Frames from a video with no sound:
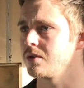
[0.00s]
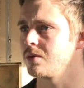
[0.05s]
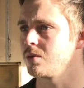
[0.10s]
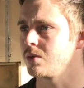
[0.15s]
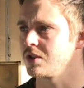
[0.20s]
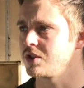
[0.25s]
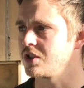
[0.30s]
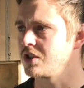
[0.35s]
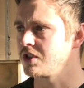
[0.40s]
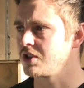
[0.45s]

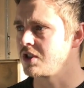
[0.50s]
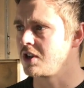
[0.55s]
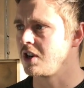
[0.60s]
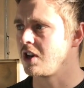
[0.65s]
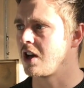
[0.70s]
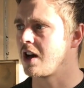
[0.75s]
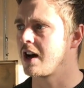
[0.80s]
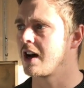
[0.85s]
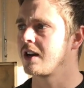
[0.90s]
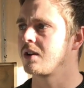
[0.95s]
which is in
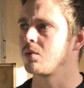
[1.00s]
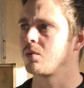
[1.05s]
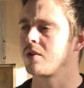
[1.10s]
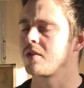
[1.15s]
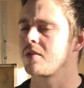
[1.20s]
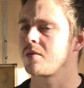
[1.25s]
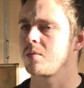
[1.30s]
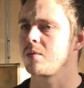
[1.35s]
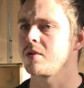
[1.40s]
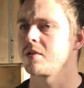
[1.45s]
line
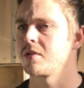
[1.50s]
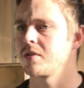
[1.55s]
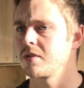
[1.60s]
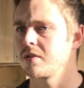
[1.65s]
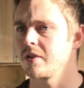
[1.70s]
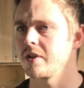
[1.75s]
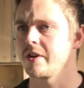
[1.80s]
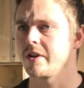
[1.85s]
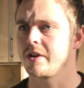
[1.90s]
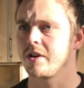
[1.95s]
with
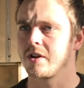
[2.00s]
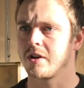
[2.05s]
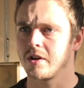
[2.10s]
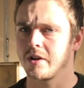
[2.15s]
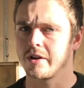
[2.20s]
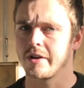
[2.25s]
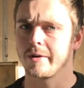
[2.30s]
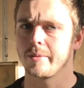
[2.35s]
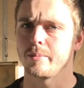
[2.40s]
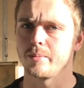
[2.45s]

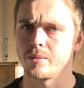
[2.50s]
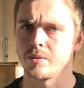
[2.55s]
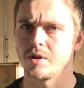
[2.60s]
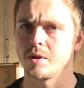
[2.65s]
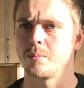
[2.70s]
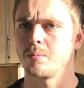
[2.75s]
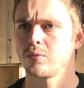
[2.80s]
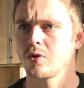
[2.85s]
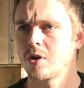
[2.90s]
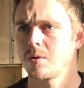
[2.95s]

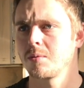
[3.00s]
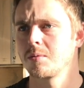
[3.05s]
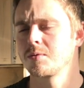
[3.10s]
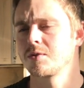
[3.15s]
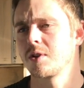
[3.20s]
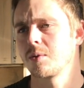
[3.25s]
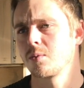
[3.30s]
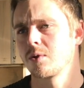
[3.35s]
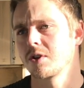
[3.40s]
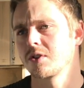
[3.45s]
the
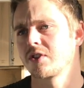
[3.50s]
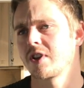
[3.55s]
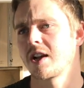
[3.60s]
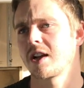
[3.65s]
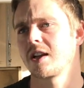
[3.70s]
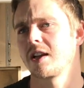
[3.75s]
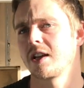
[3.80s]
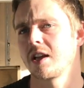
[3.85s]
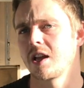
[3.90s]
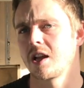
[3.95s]
problems that we're
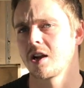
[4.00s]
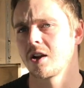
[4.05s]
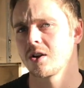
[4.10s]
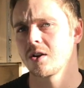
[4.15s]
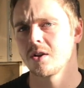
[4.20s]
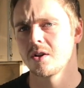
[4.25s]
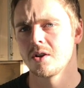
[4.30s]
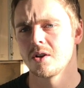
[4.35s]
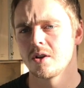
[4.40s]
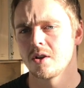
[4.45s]
tackling
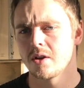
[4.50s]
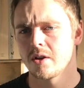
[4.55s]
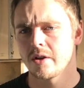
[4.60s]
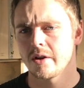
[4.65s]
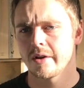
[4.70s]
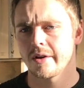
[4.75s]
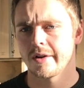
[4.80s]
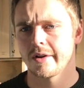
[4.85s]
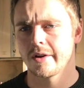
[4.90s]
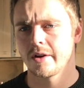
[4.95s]
here,
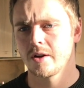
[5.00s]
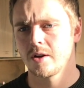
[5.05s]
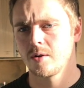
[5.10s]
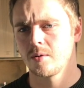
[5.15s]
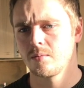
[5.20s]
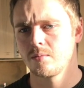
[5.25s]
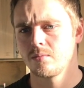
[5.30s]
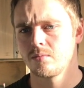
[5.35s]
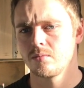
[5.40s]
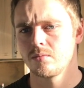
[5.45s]

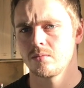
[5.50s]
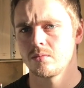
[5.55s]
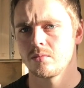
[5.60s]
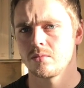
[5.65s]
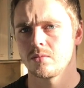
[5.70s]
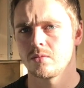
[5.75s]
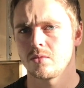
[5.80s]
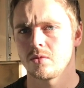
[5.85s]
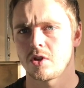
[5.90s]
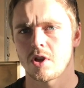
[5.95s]

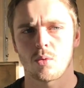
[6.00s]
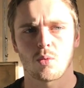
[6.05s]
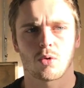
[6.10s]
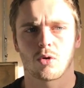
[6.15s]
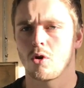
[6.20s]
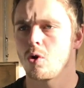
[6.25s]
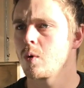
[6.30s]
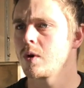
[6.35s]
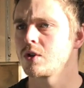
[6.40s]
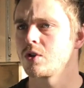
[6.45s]
then
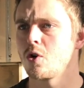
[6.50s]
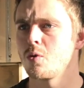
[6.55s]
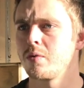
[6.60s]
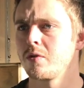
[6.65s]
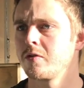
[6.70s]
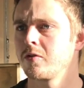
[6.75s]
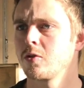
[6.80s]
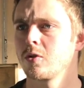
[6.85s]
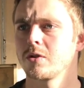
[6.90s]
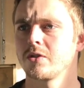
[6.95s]
we're always
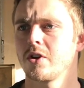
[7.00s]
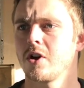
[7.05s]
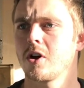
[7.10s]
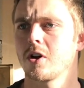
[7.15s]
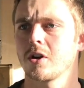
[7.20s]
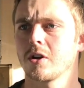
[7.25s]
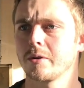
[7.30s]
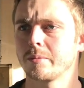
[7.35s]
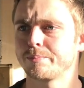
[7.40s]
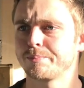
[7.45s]
open for a
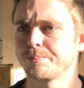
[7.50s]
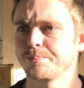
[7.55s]
talk.